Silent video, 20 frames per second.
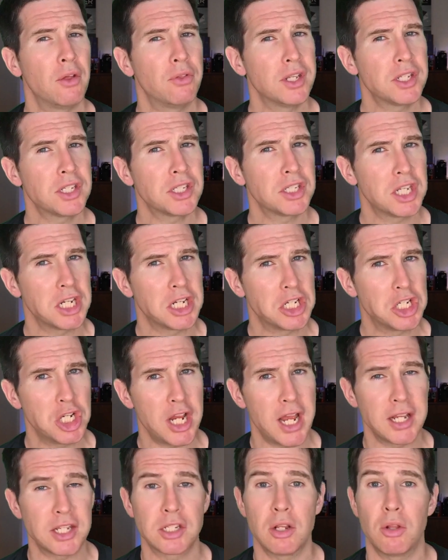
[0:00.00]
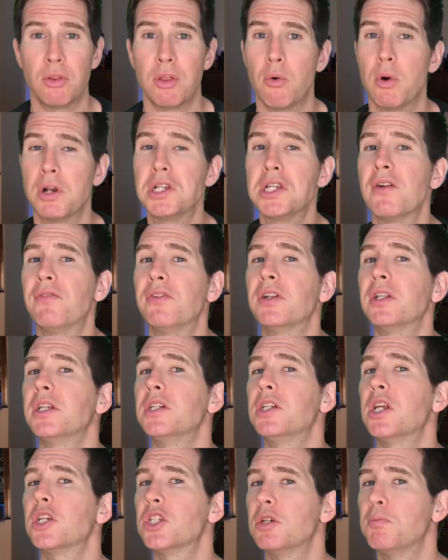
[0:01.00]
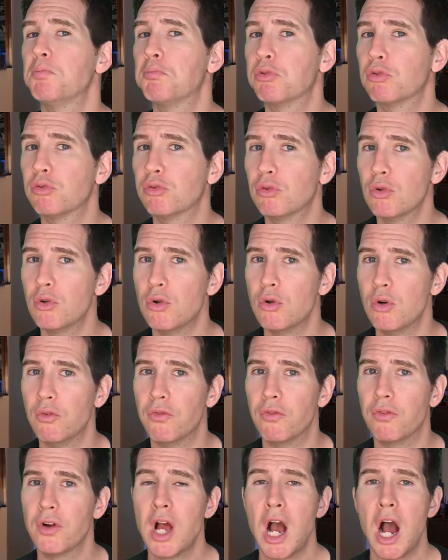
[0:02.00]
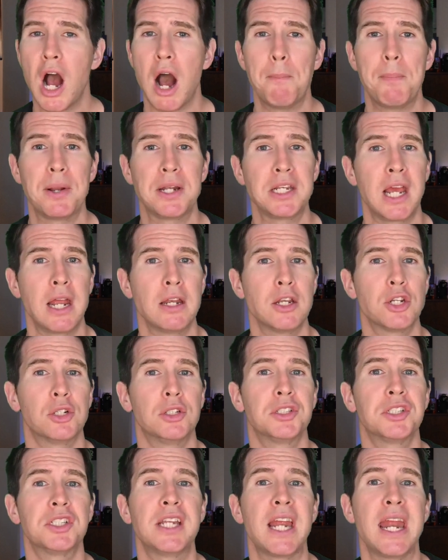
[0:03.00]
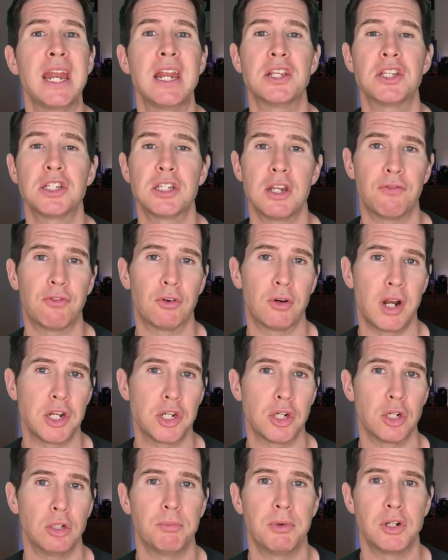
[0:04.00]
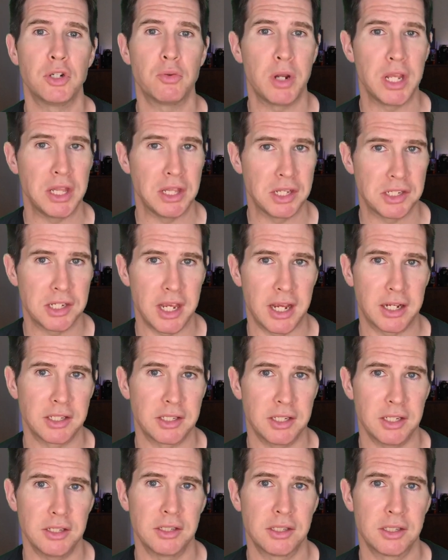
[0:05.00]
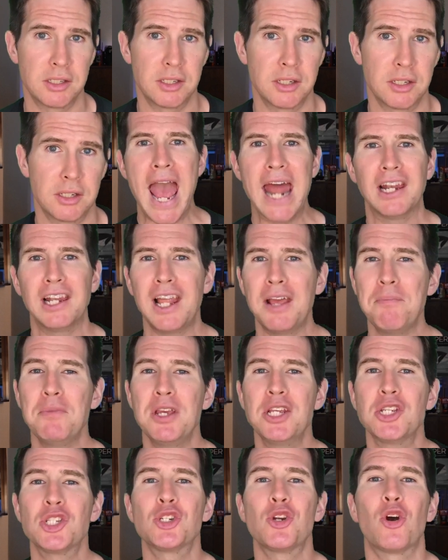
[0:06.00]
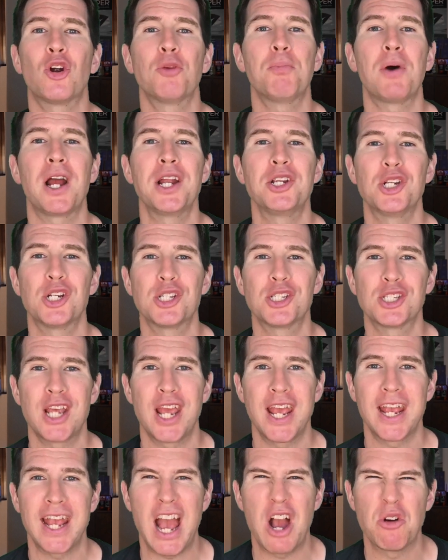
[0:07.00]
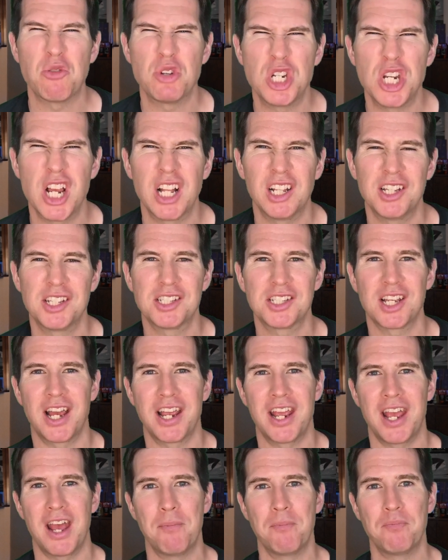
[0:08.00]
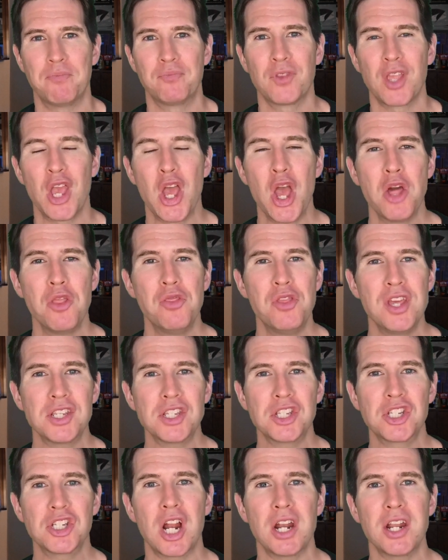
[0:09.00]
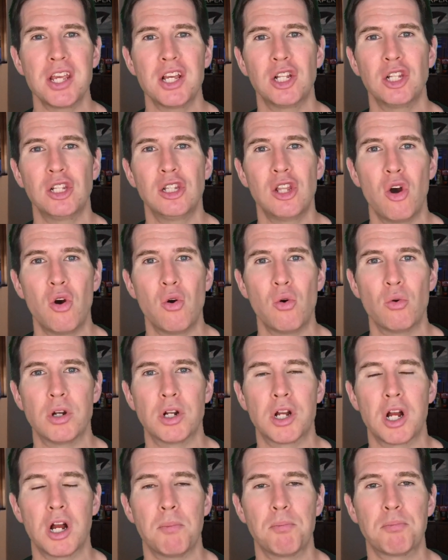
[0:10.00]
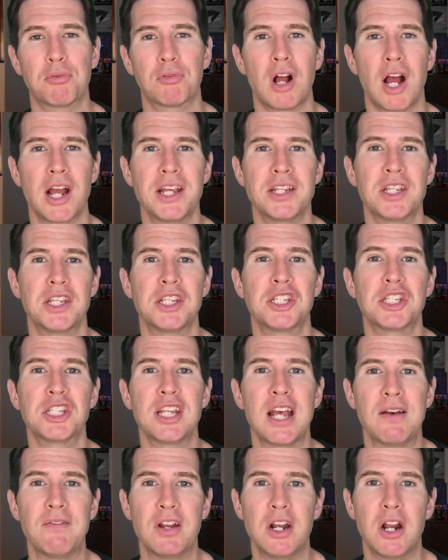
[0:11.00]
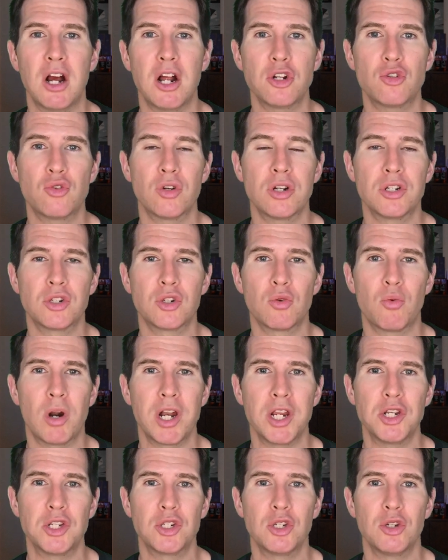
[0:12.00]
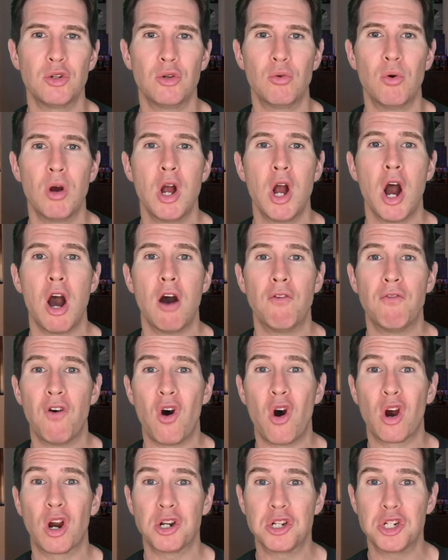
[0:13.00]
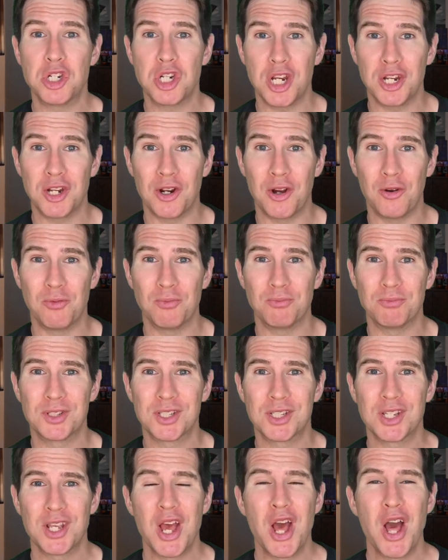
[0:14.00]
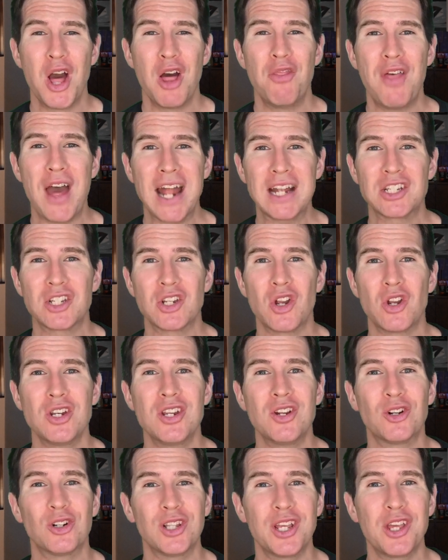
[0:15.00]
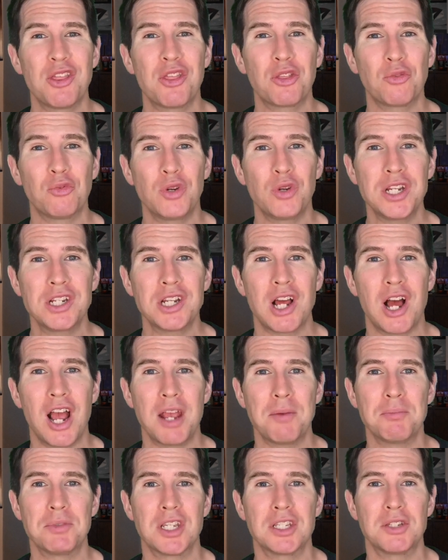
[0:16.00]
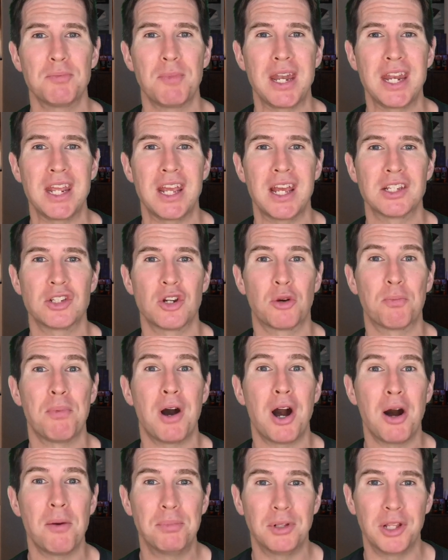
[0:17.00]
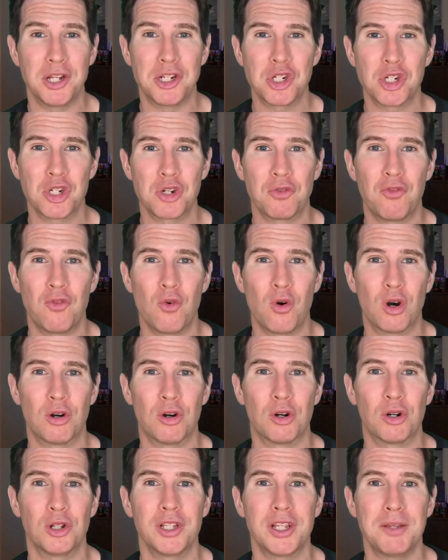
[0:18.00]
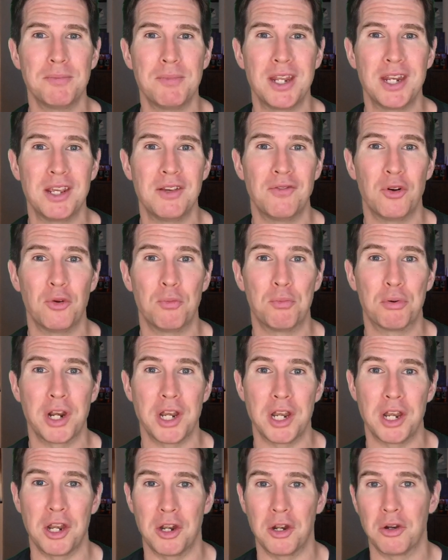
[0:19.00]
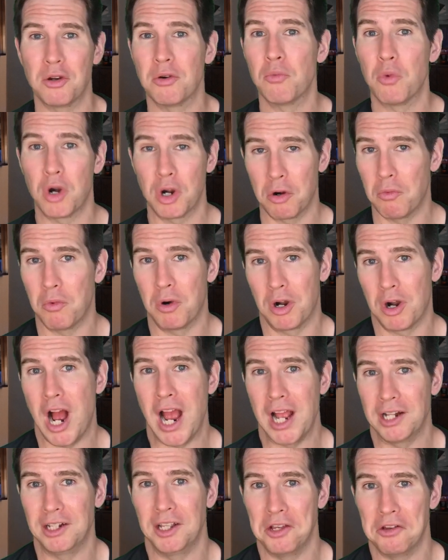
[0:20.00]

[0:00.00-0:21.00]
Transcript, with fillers: Now, this suggests, although it definitely doesn't prove, a potential status differential between the sexes. And let me start by just saying how jealous I am. This study alone comprises seven hundred twenty-two Avar genomes. That's nearly three times as many as are published for early medieval Britain, where, where I